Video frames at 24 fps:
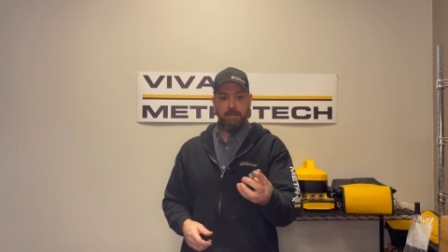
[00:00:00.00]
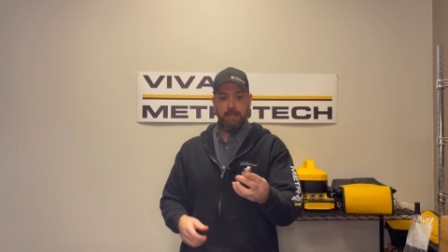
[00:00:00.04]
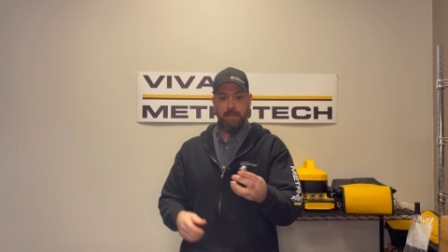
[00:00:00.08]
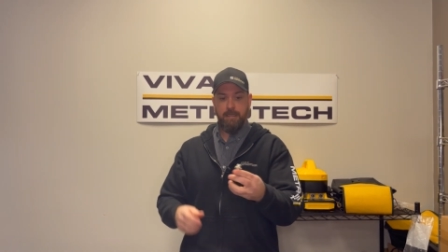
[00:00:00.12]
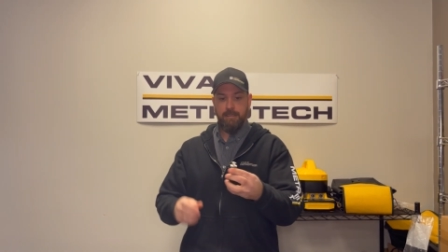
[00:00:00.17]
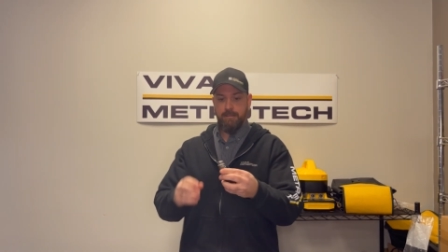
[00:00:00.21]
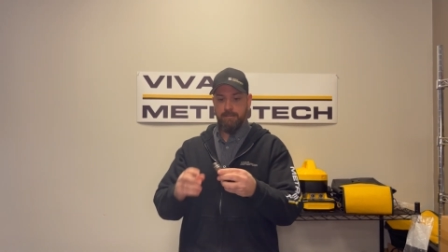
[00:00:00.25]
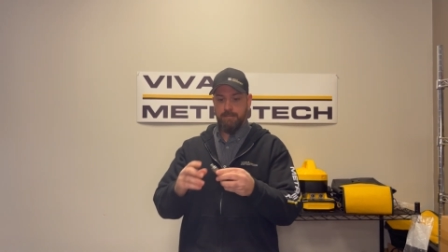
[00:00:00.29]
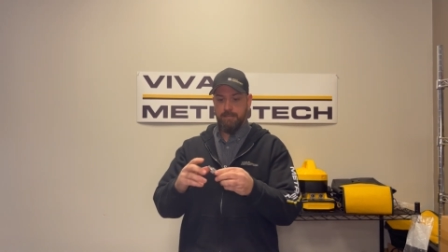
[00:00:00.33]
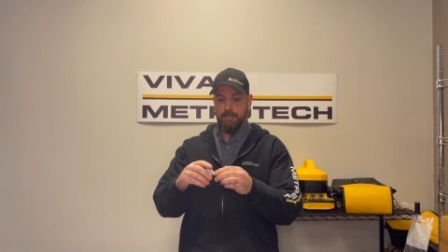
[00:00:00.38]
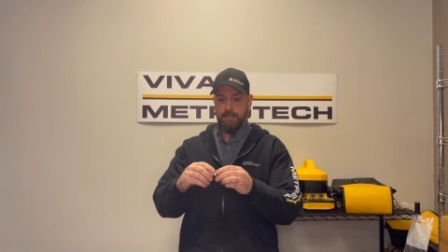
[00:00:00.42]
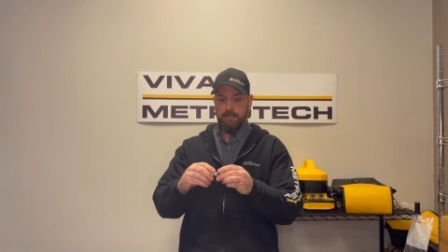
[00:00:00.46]

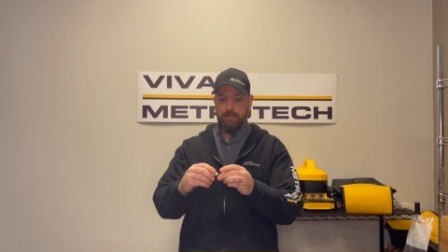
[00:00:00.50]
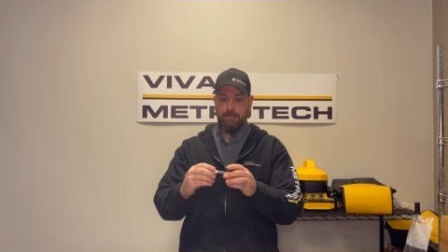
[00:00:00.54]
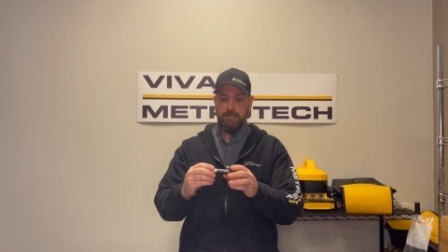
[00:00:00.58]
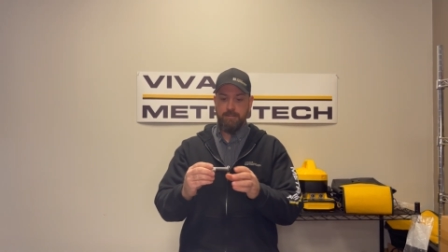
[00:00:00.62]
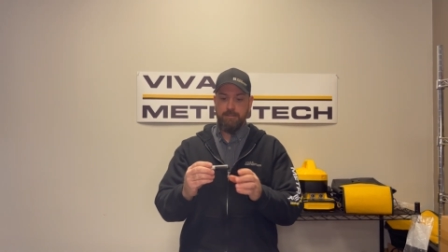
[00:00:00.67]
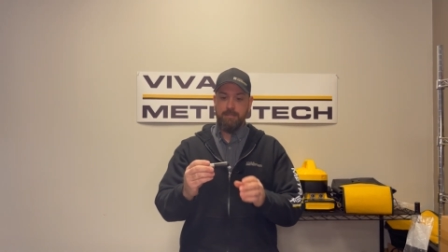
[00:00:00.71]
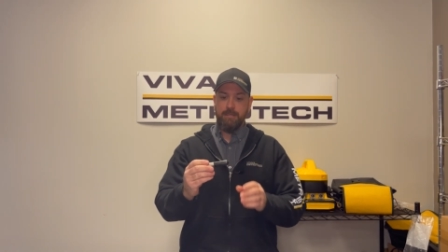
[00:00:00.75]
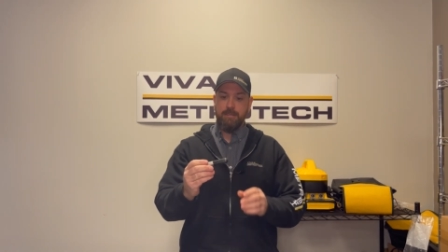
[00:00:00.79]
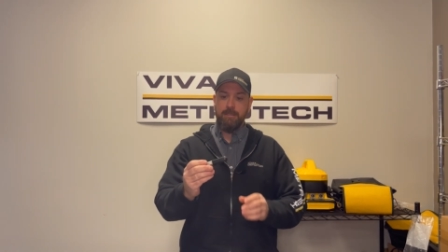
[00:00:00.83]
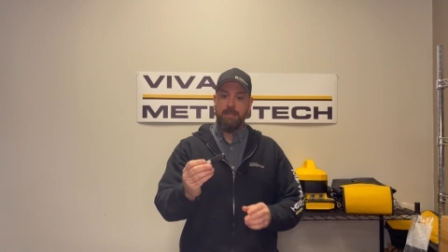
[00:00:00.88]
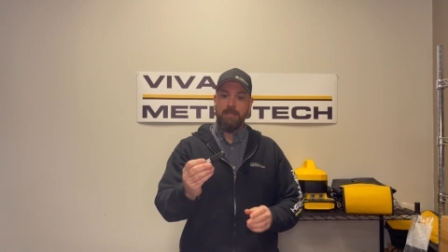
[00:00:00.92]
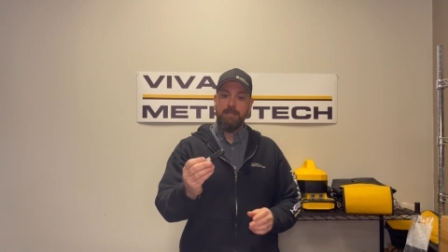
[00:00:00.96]
and this is
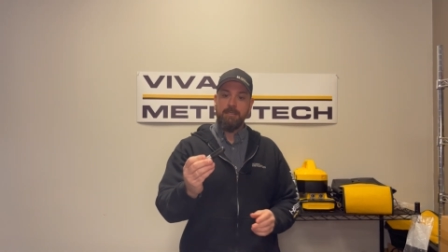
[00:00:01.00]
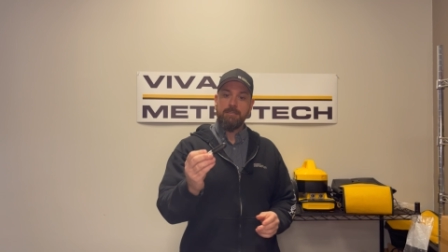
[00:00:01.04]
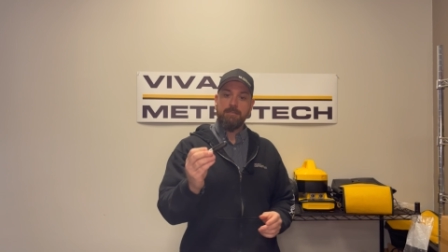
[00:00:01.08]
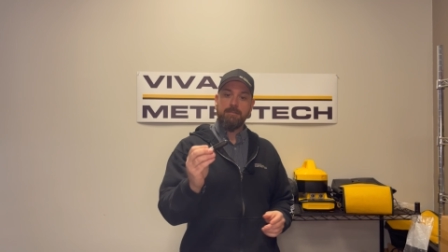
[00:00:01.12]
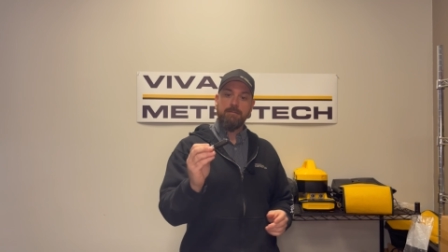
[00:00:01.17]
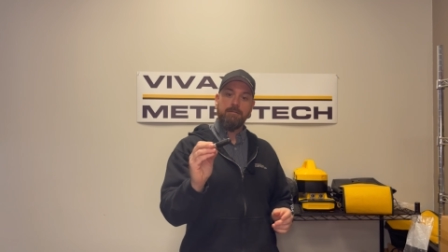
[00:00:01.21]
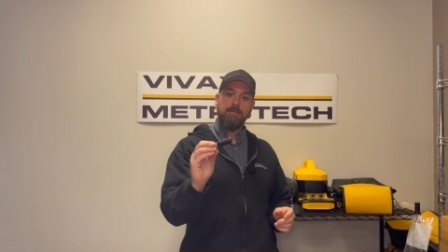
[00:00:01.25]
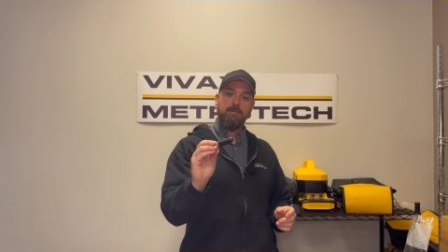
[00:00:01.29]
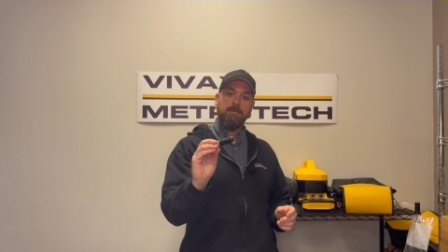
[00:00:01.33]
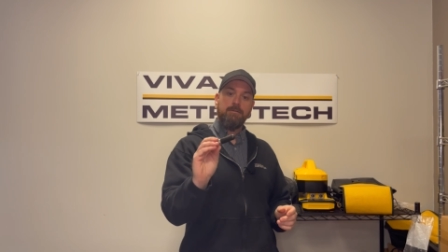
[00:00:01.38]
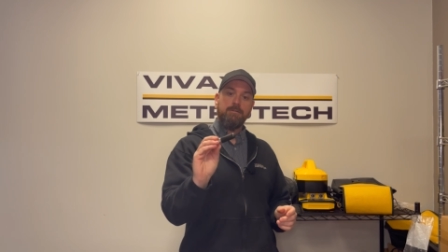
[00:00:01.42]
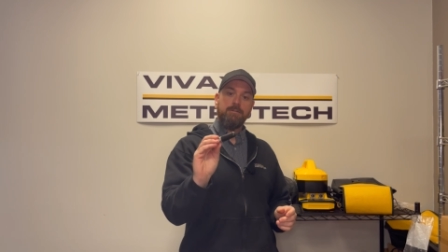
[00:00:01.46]
just a
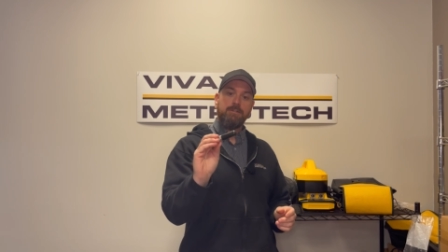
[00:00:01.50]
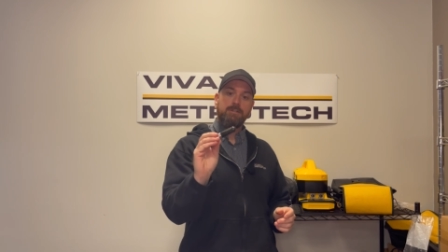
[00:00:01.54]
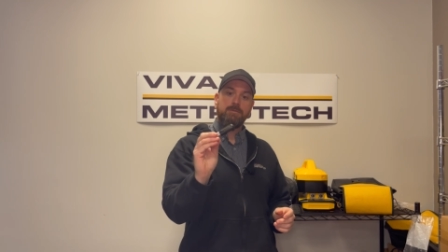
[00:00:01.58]
nice little